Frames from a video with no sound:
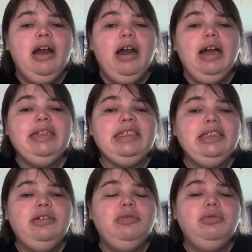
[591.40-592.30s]
I
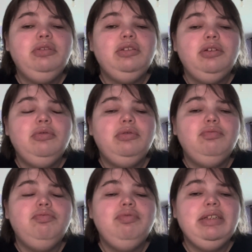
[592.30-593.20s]
still don't
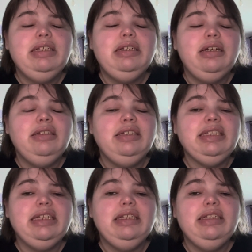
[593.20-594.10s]
really
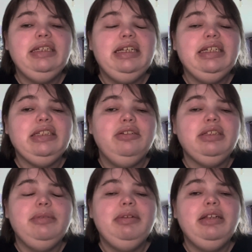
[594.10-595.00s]
understand the
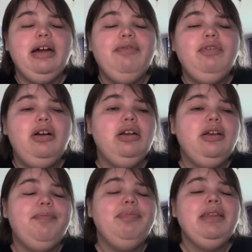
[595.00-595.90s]
keystones. I mean, I've got
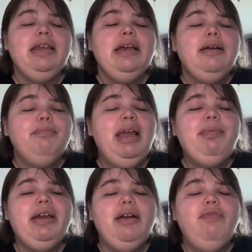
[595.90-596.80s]
to
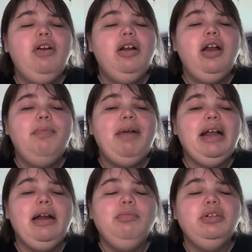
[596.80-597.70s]
go
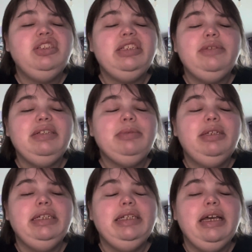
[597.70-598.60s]
back and watch series
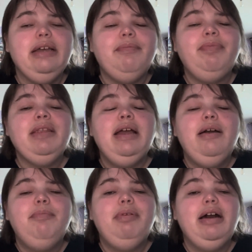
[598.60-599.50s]
one again,
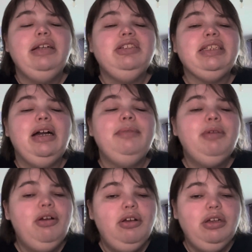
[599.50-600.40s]
but I'm
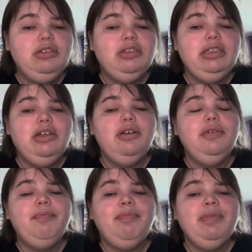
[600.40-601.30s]
hooked, you
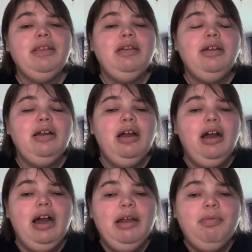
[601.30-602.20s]
know,
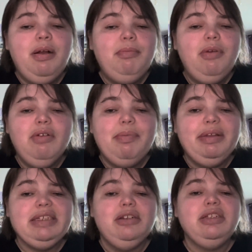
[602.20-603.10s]
I want more
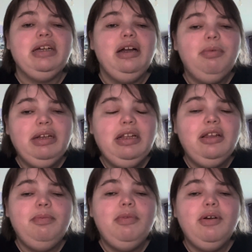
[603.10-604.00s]
episodes. I want to
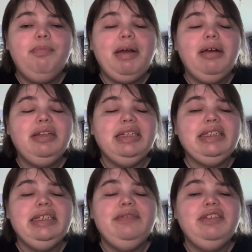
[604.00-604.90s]
learn more about this
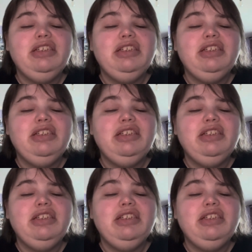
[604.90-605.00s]
TV